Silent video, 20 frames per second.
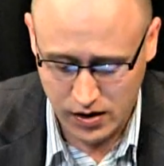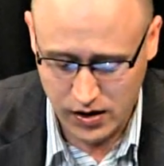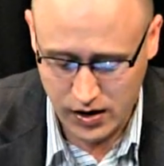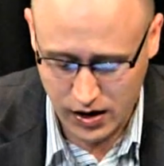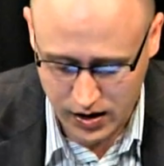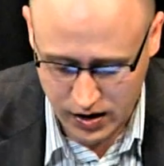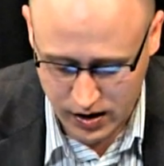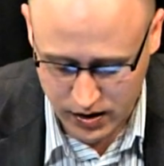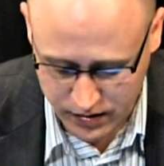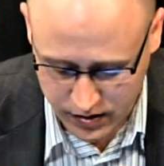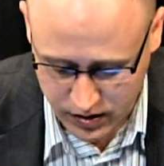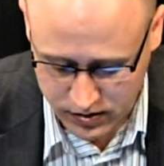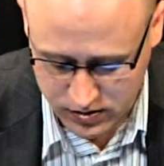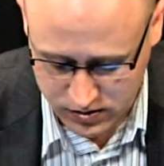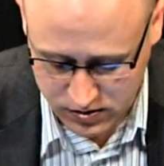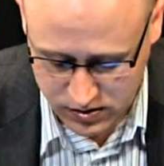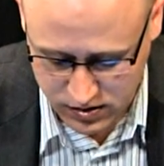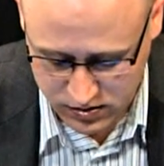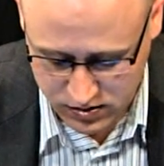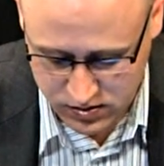uh, that's,
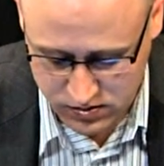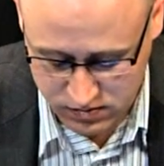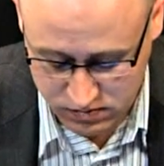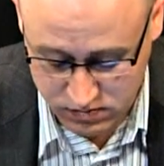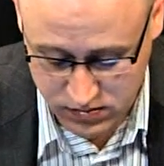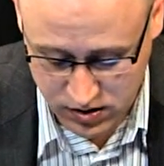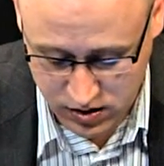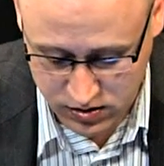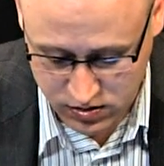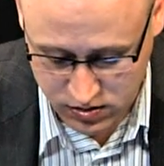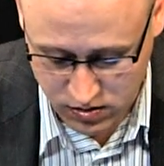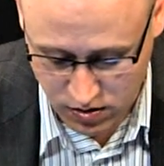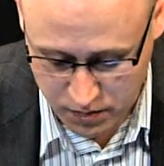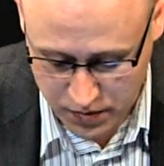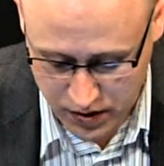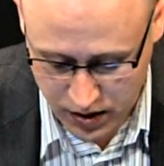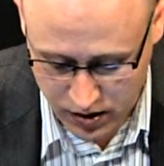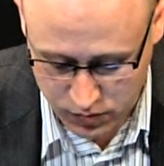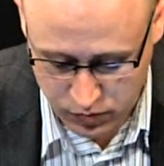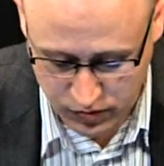that's, that's not
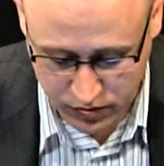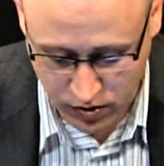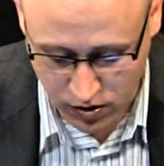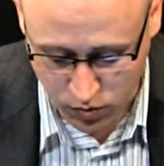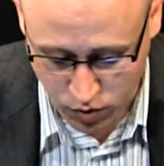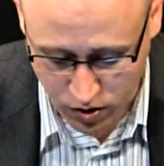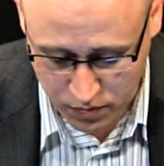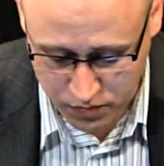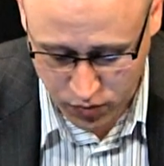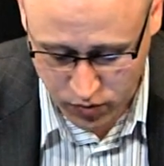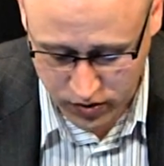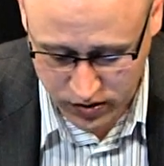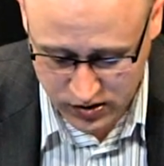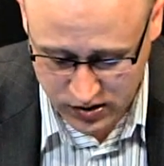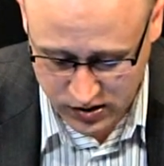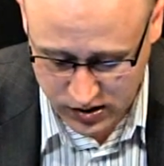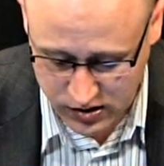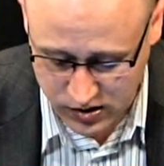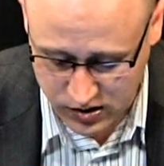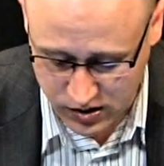bad. We've got a one point
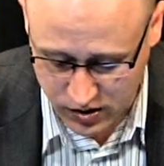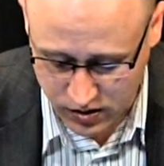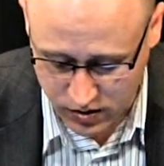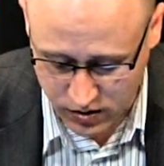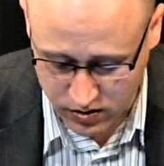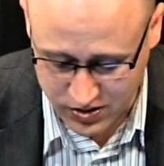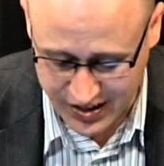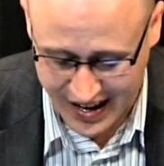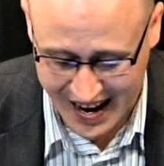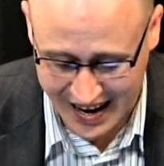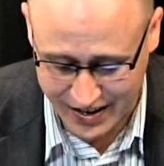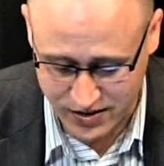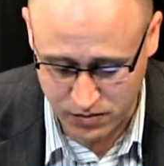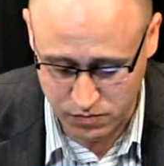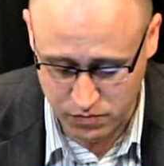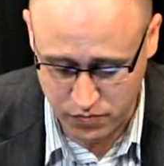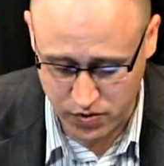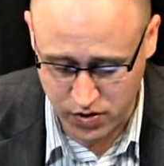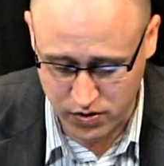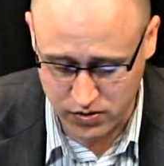six gigahertz
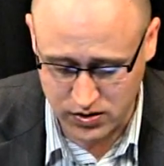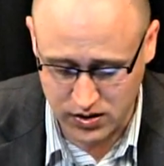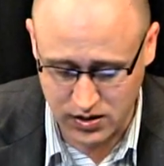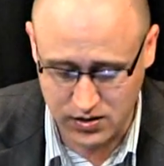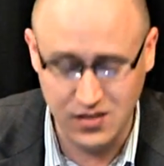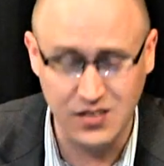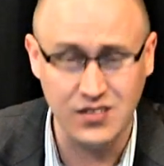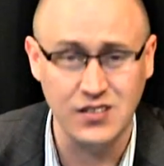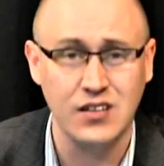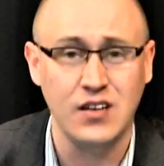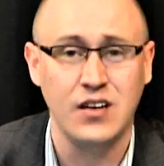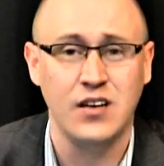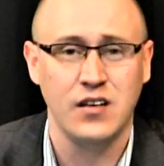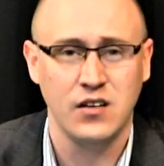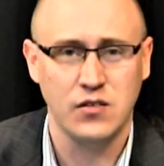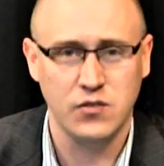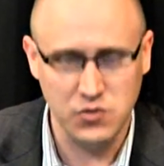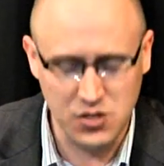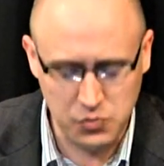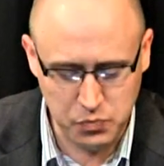Atom processor,
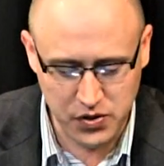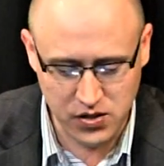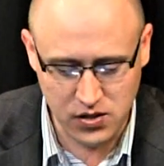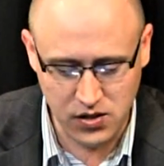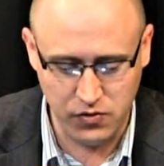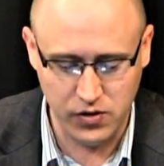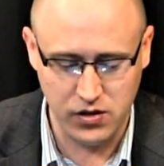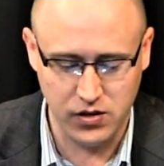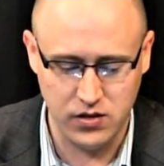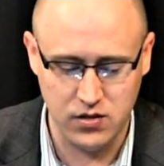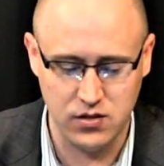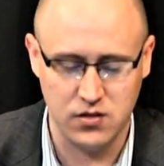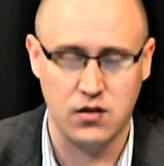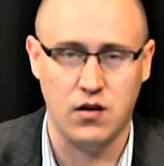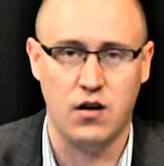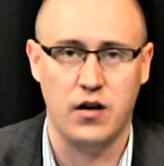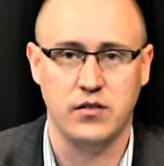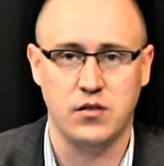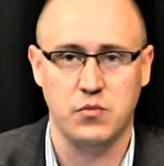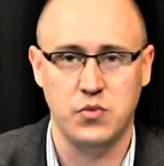specifically
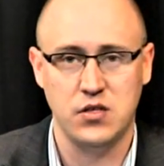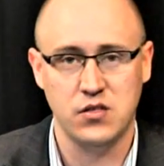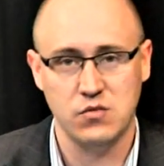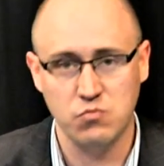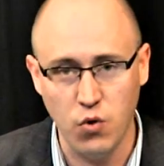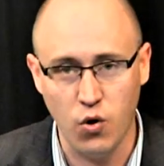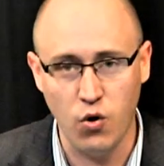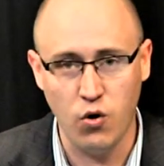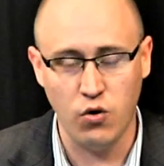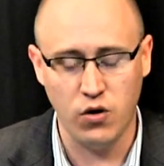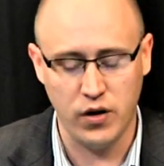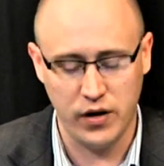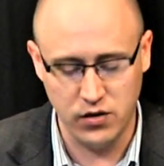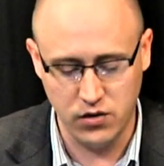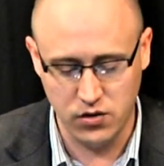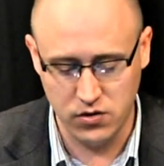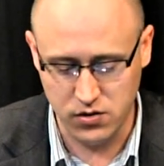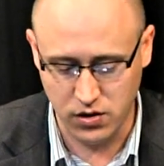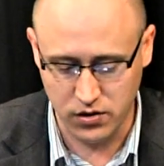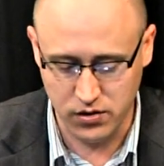designed to be small and
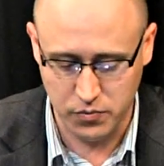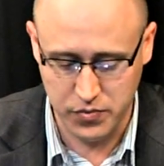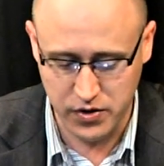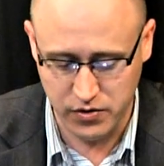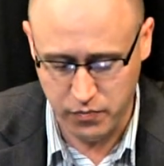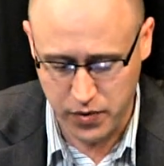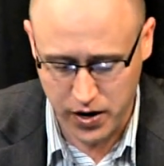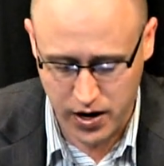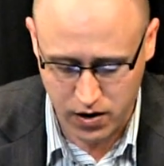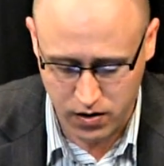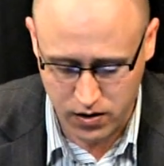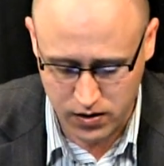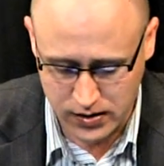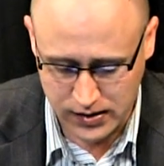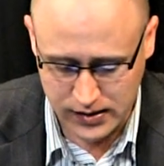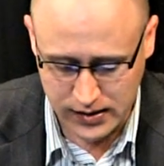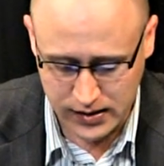use a little bit of power.